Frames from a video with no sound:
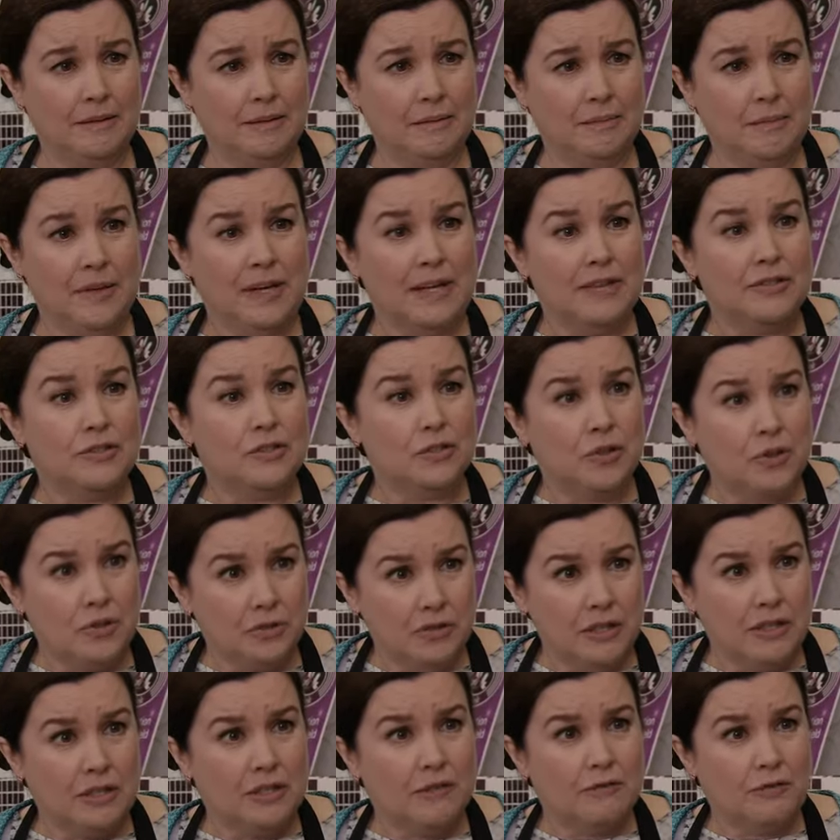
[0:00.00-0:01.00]
but it's good
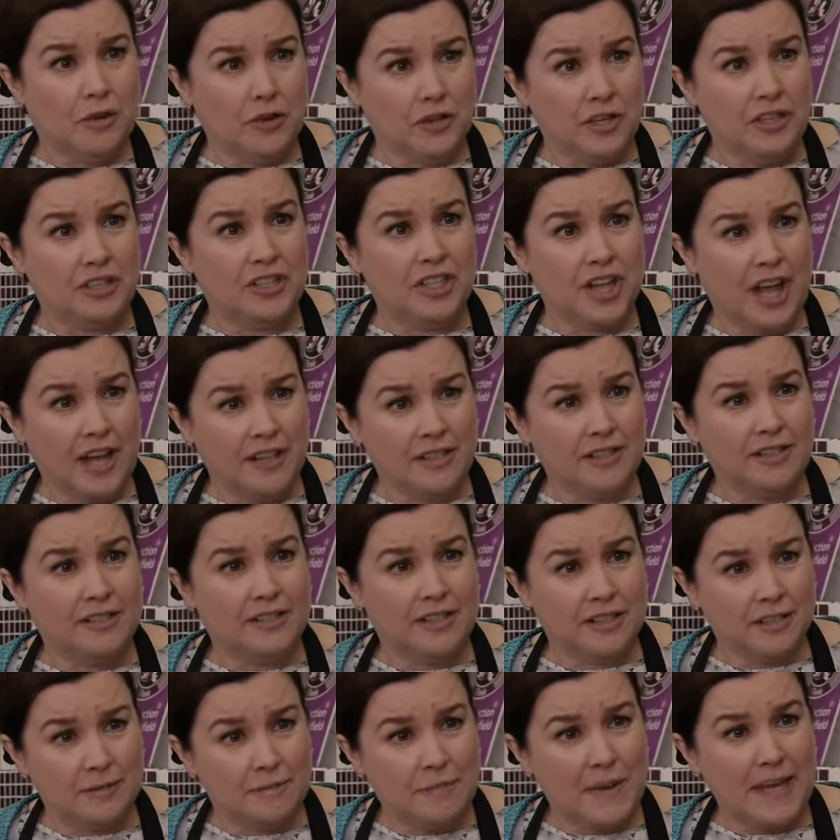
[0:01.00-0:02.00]
that you've got a chance
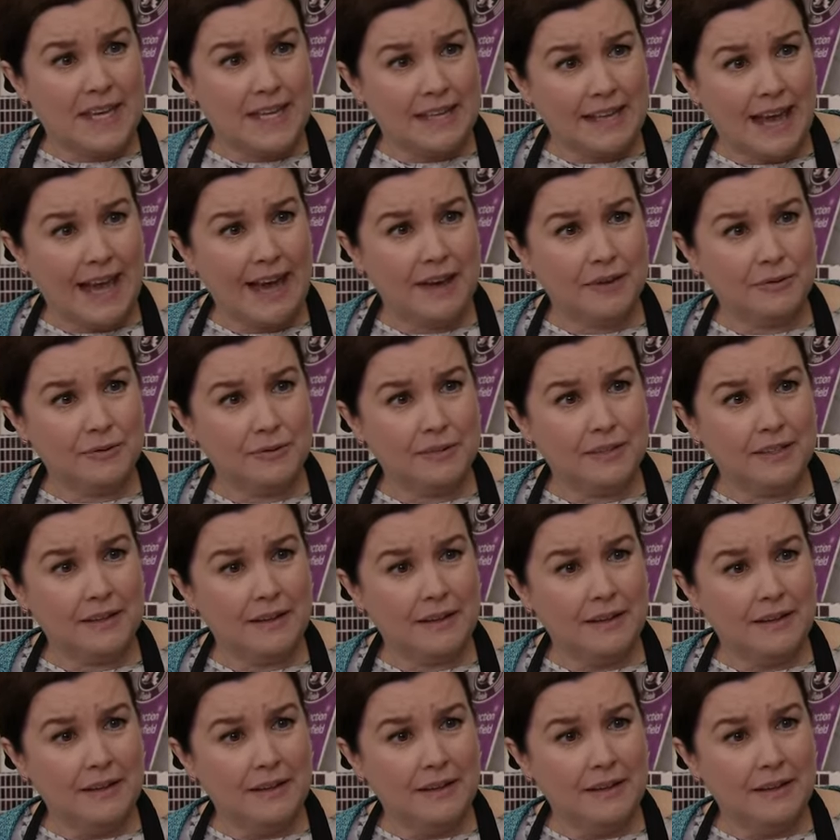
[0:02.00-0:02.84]
to speak out.